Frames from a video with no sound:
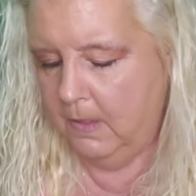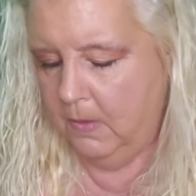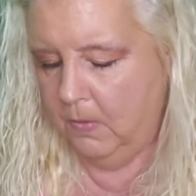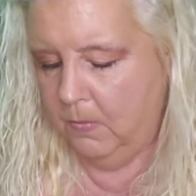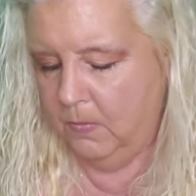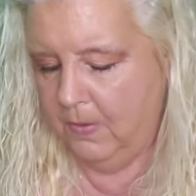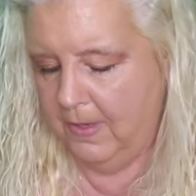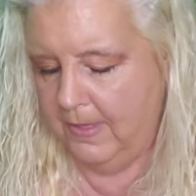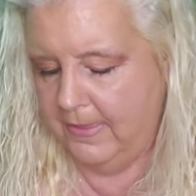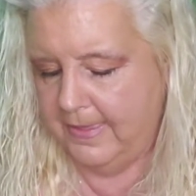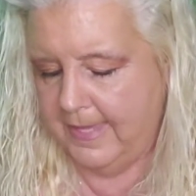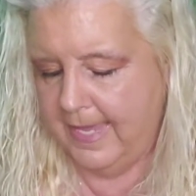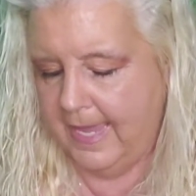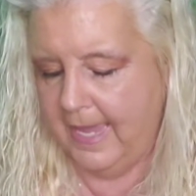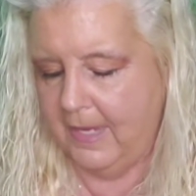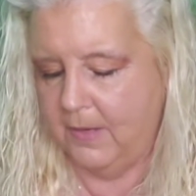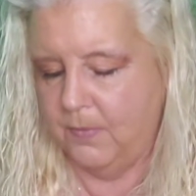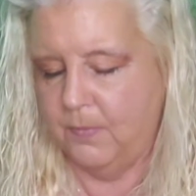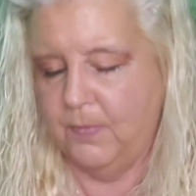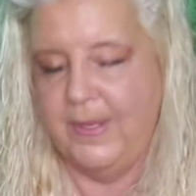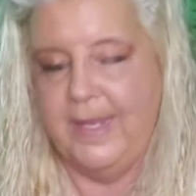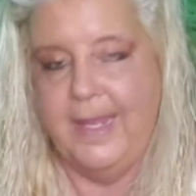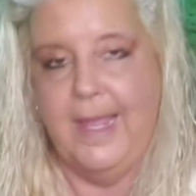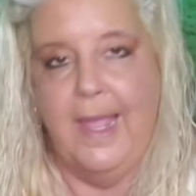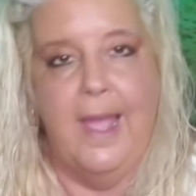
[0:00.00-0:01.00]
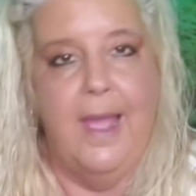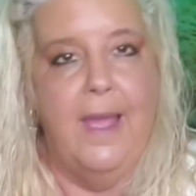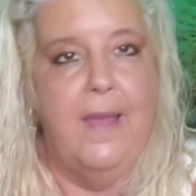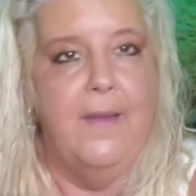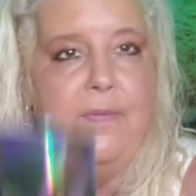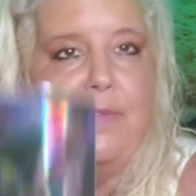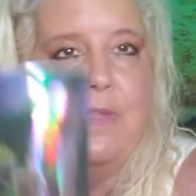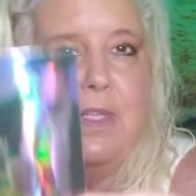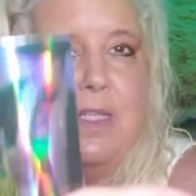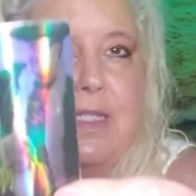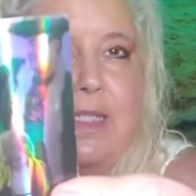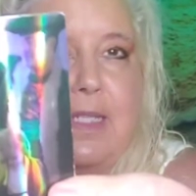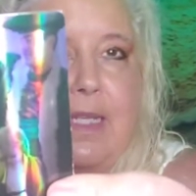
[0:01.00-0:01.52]
With that, we
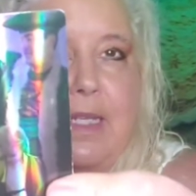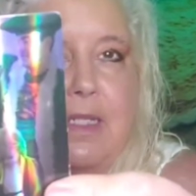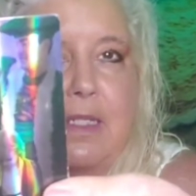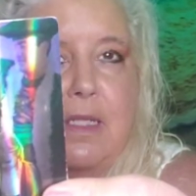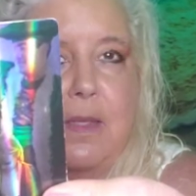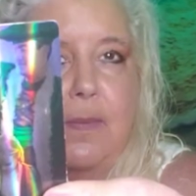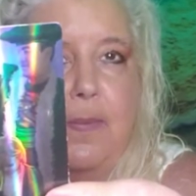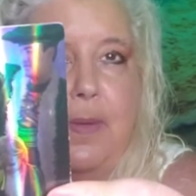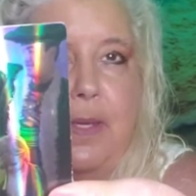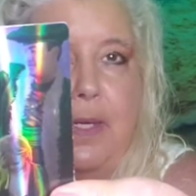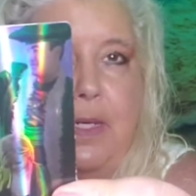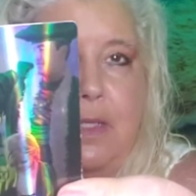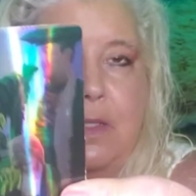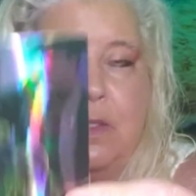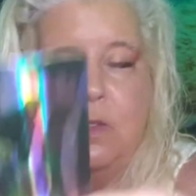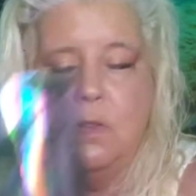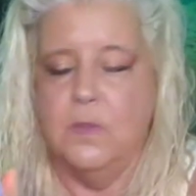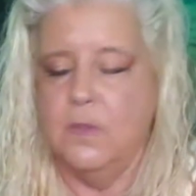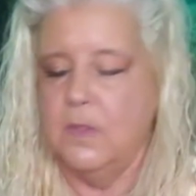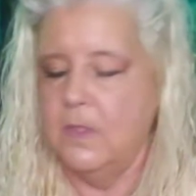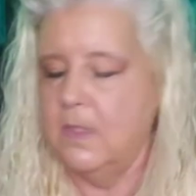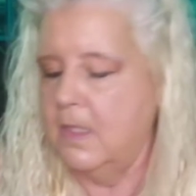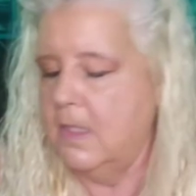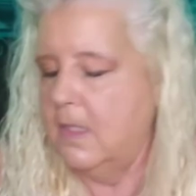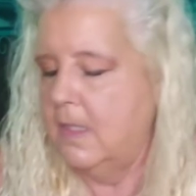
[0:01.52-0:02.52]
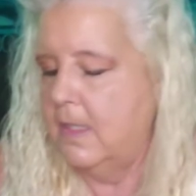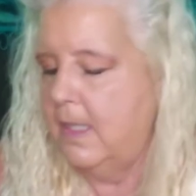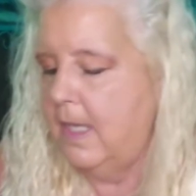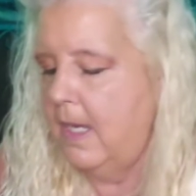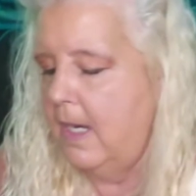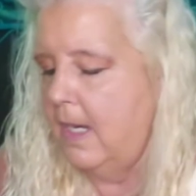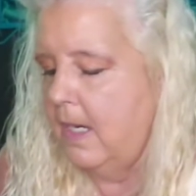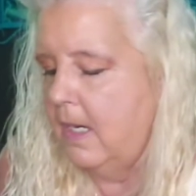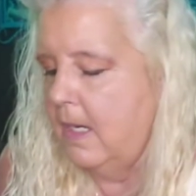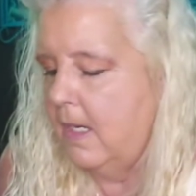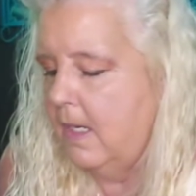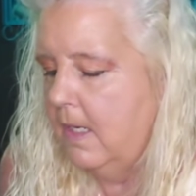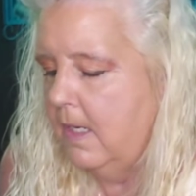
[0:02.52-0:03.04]
have the Six of Pentacles. Look at
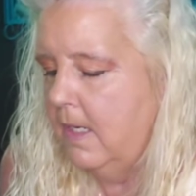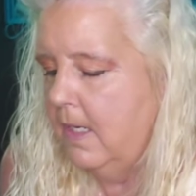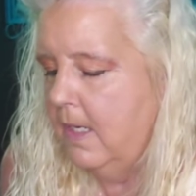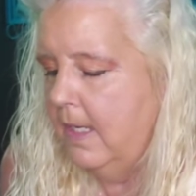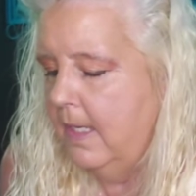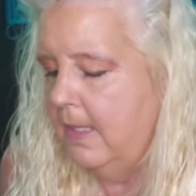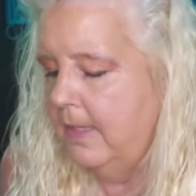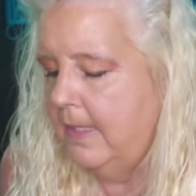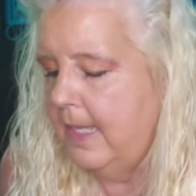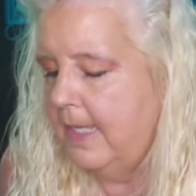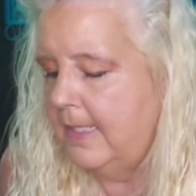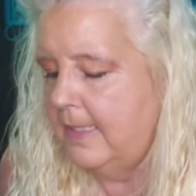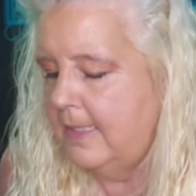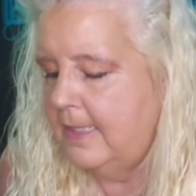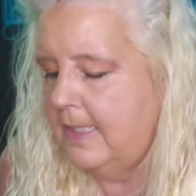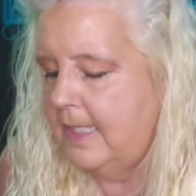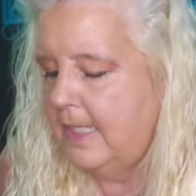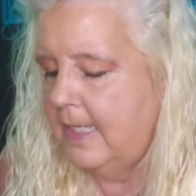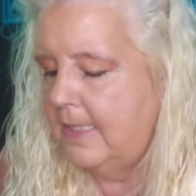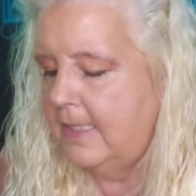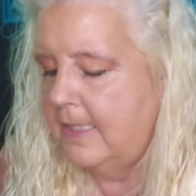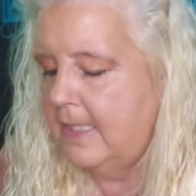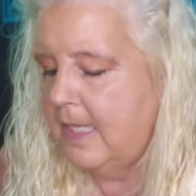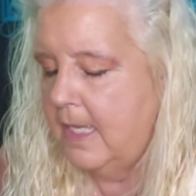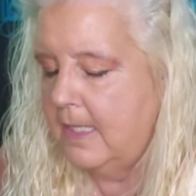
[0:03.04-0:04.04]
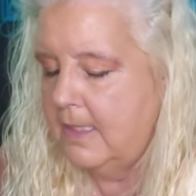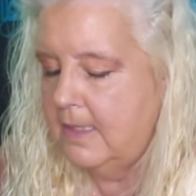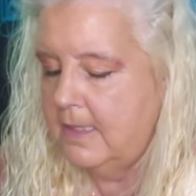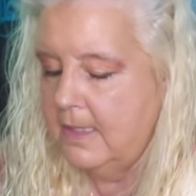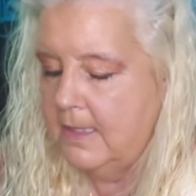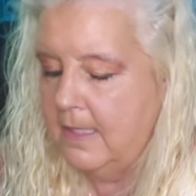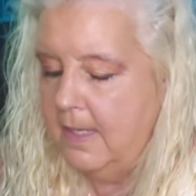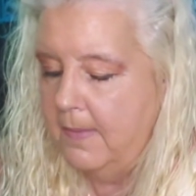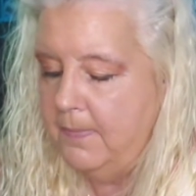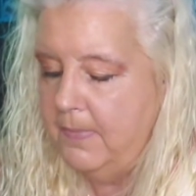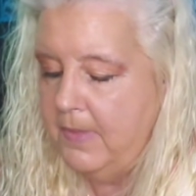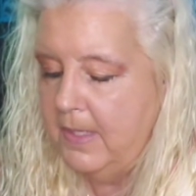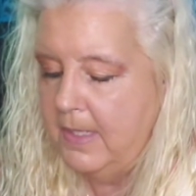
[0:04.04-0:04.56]
there. That says
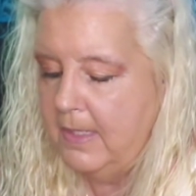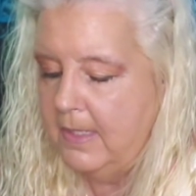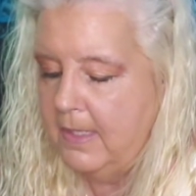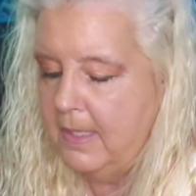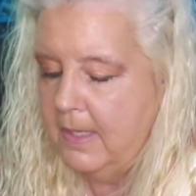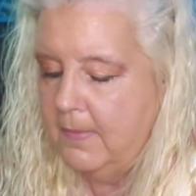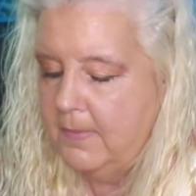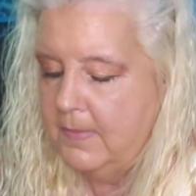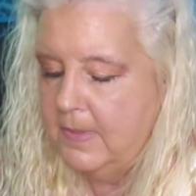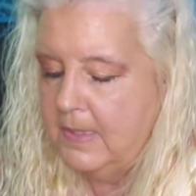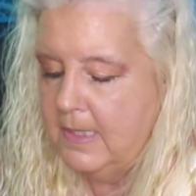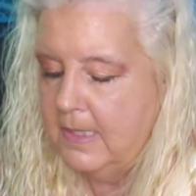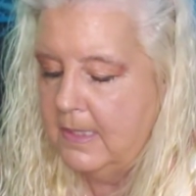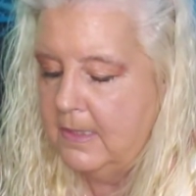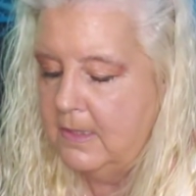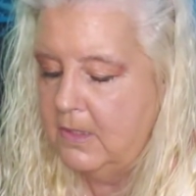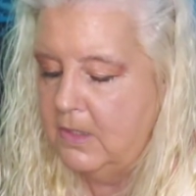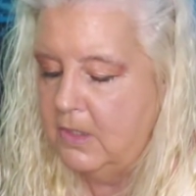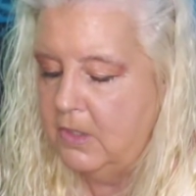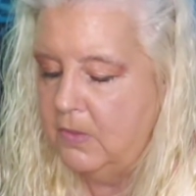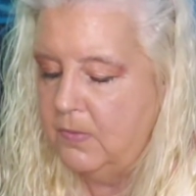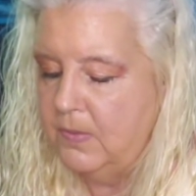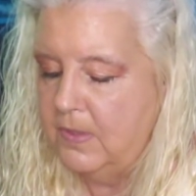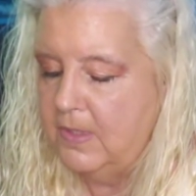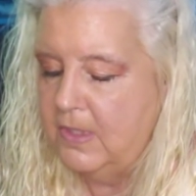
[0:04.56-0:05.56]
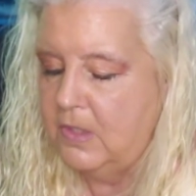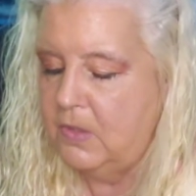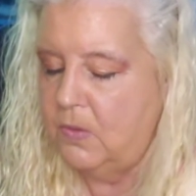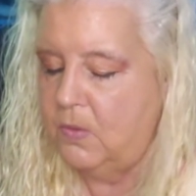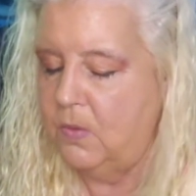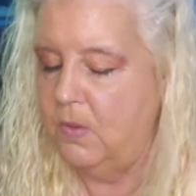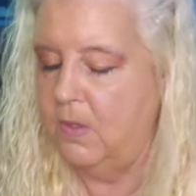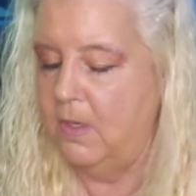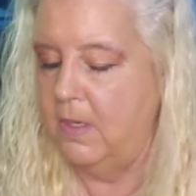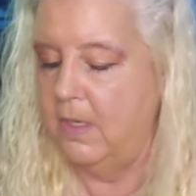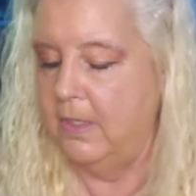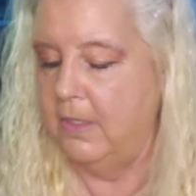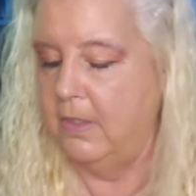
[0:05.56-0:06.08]
something comes in to
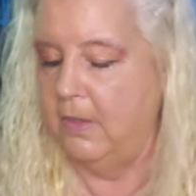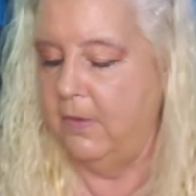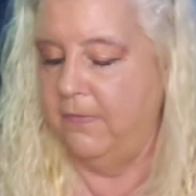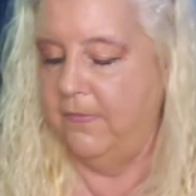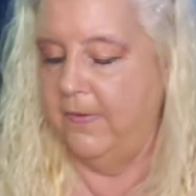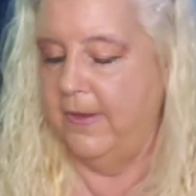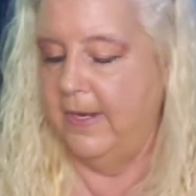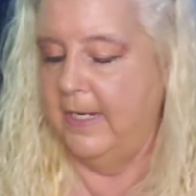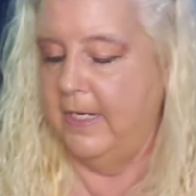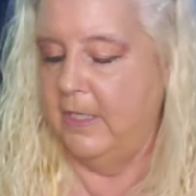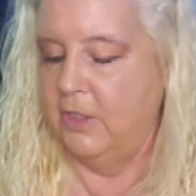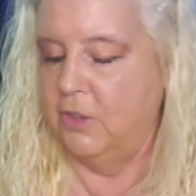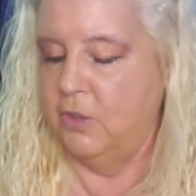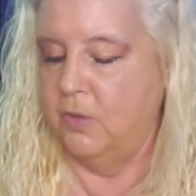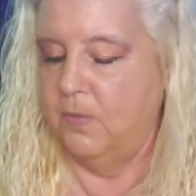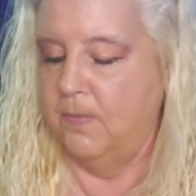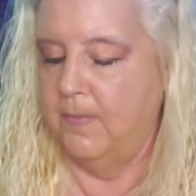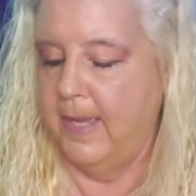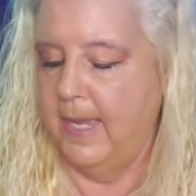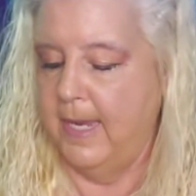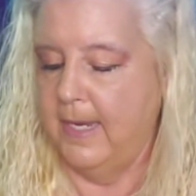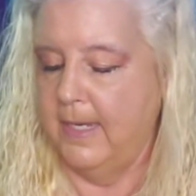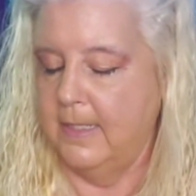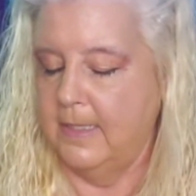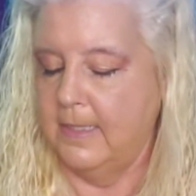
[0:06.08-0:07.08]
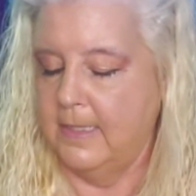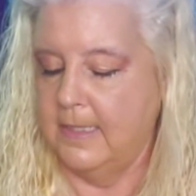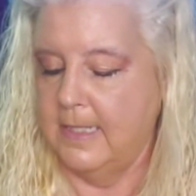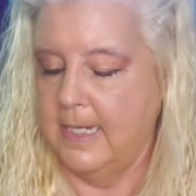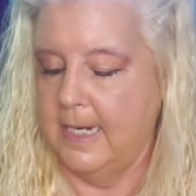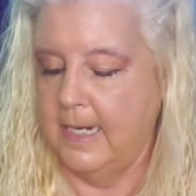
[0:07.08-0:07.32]
restore your financial balance.